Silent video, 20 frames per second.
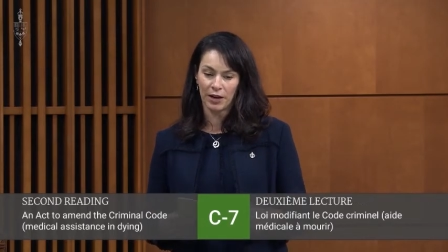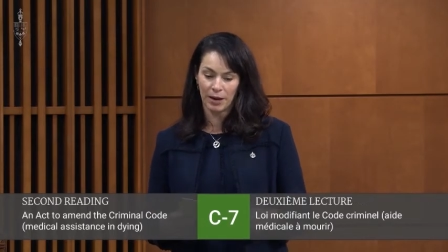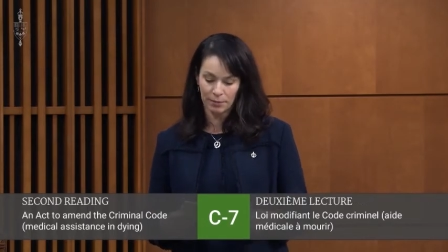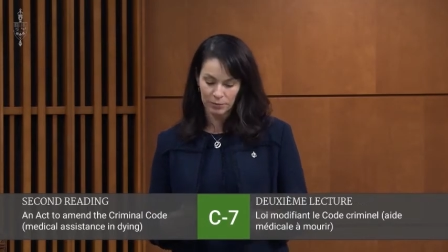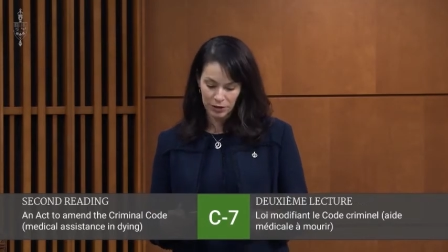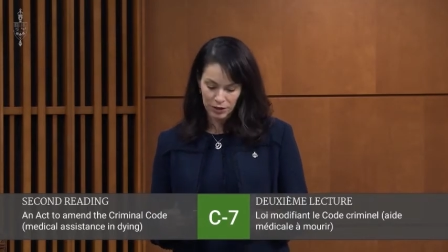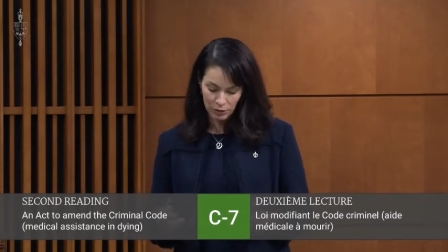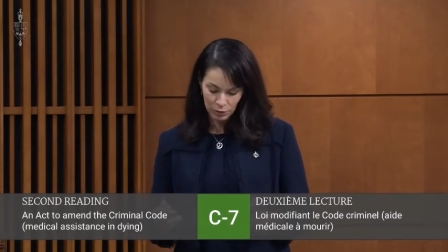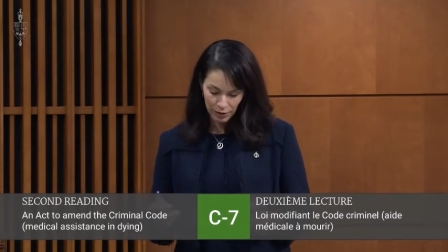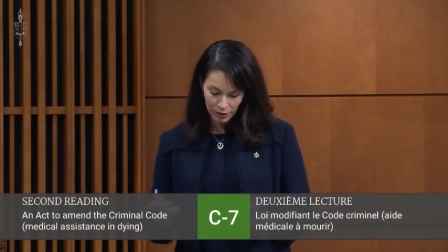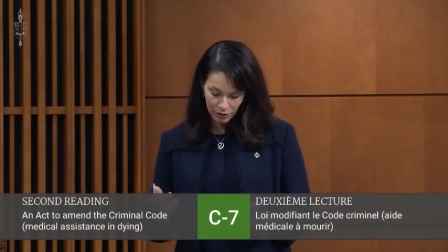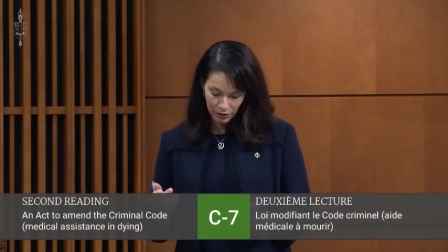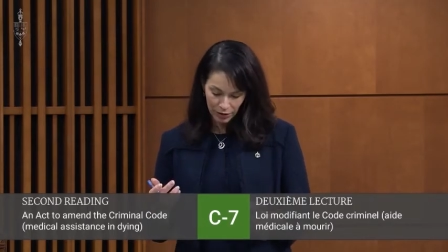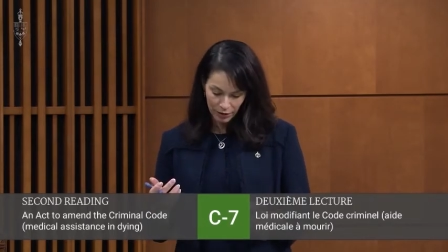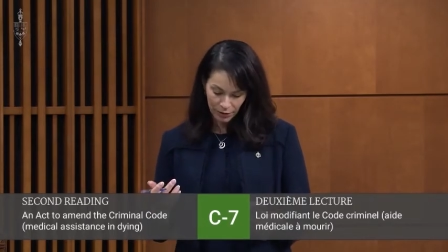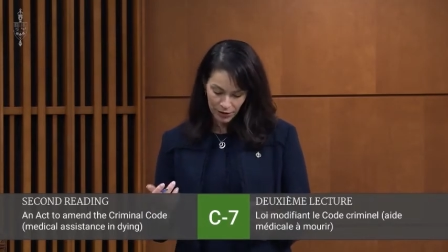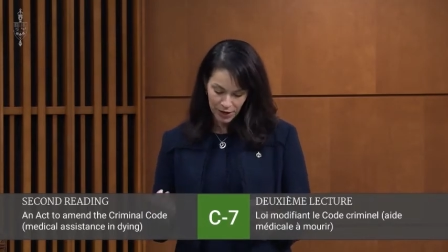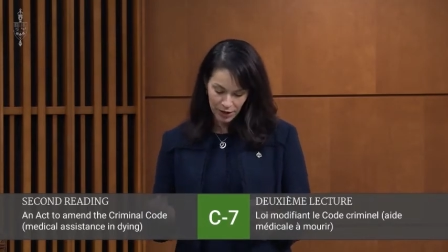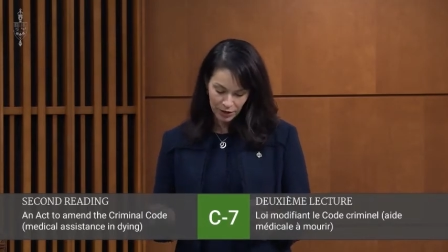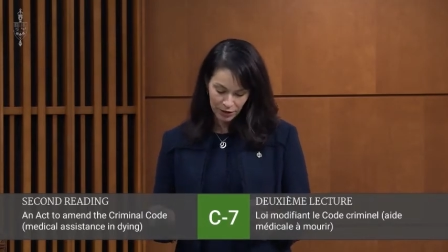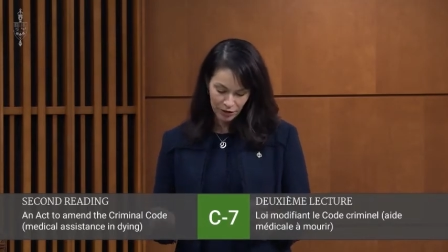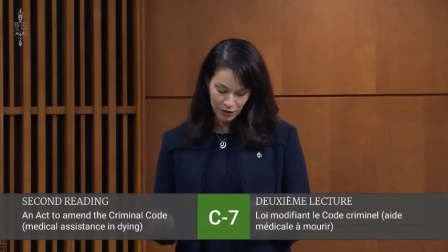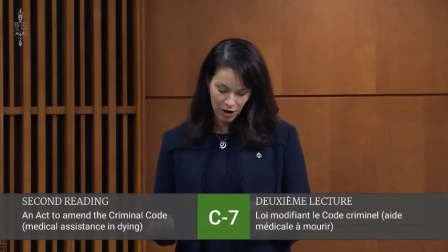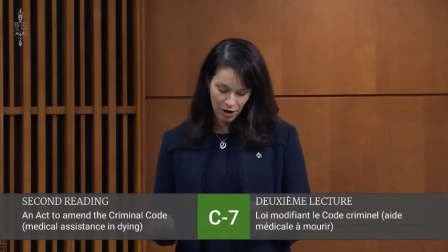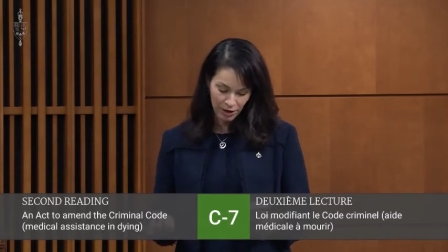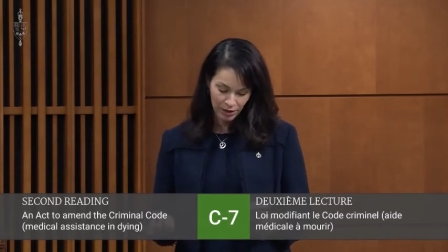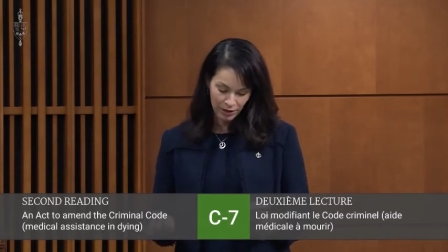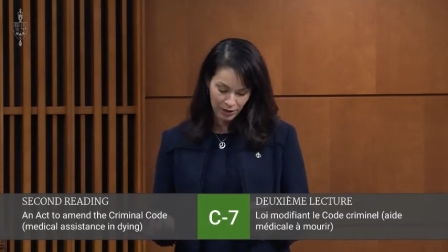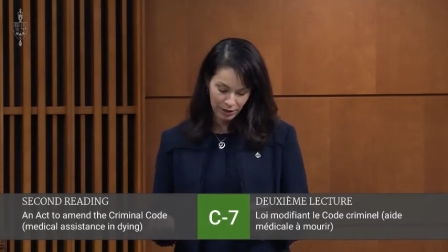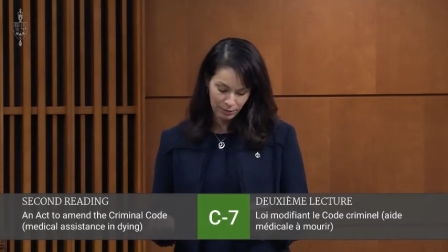I'm just wondering if you could
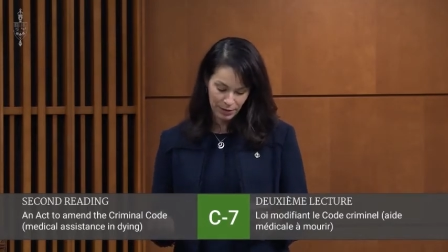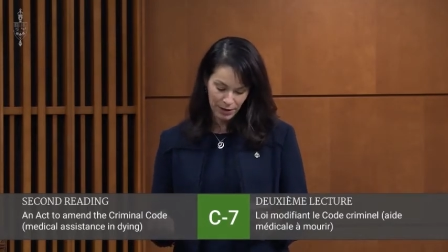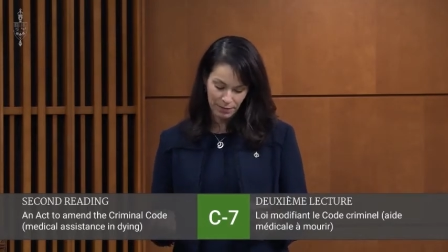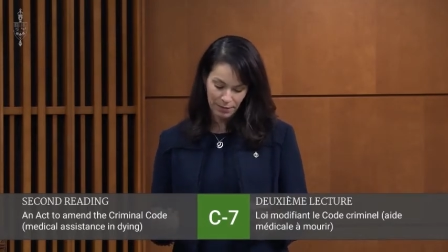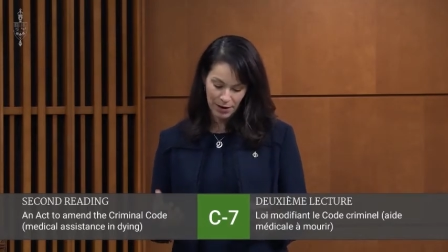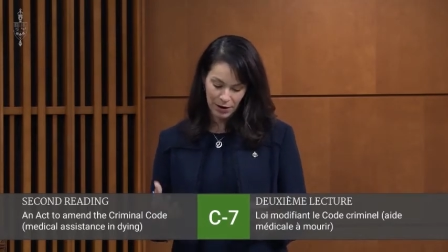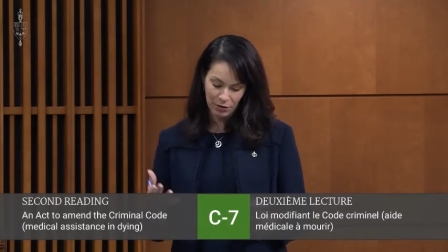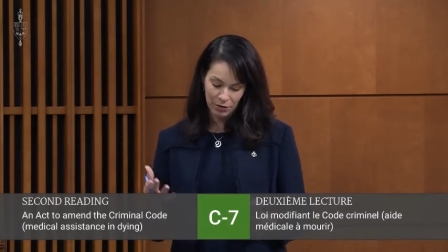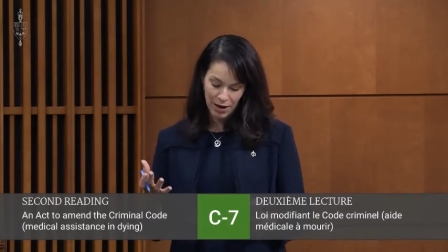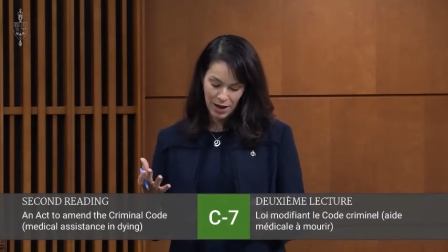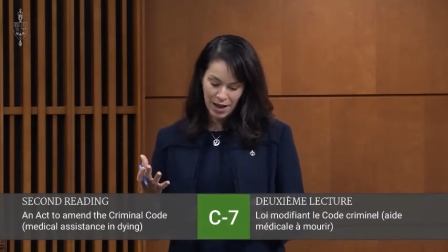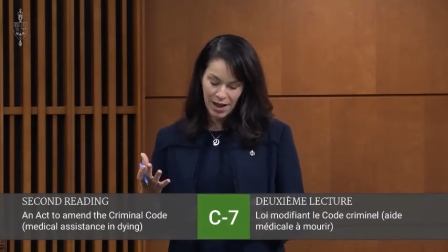talk a little bit about